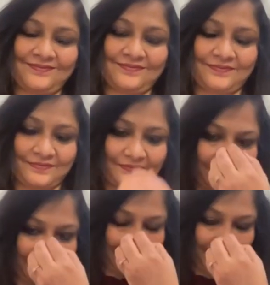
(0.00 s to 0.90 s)

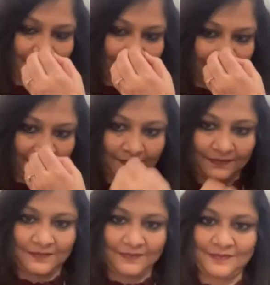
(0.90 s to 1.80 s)

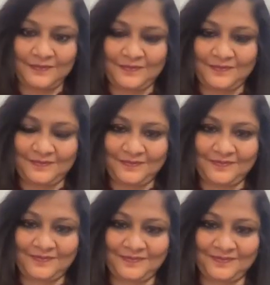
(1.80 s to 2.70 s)

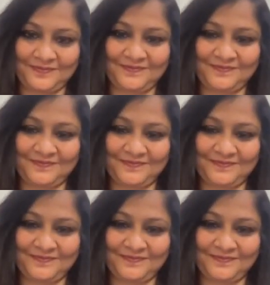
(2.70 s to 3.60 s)

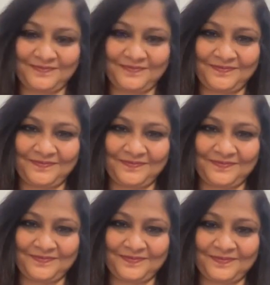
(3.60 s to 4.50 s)

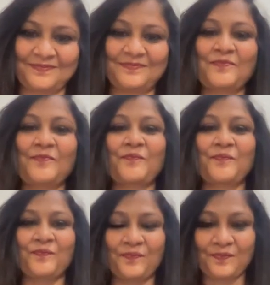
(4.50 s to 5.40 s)

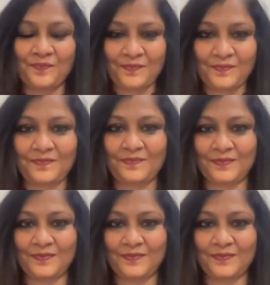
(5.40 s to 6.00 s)
This person isn't speaking.